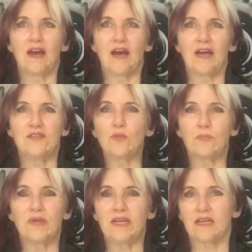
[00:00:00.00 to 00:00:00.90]
I don't
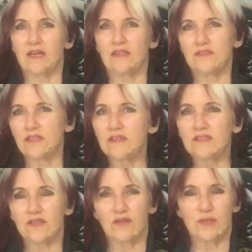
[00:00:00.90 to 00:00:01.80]
pick until
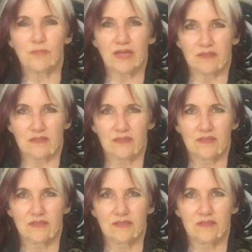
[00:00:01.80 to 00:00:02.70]
it's already bent
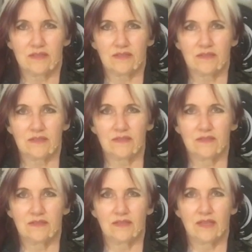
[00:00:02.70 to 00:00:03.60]

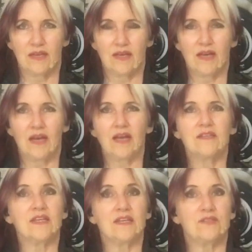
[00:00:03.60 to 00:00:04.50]

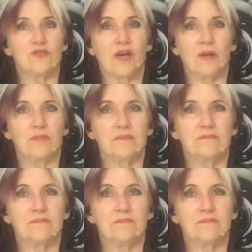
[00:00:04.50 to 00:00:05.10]
and let it drop.